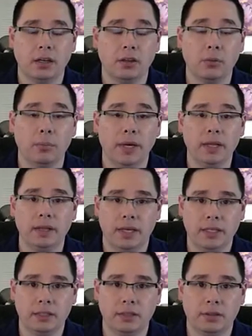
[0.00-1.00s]
they'll bet
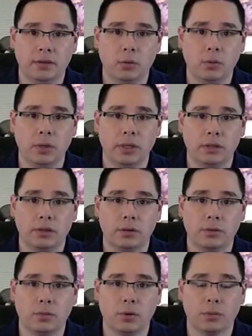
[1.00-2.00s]
less with
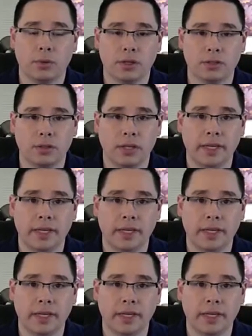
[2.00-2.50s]
their more marginal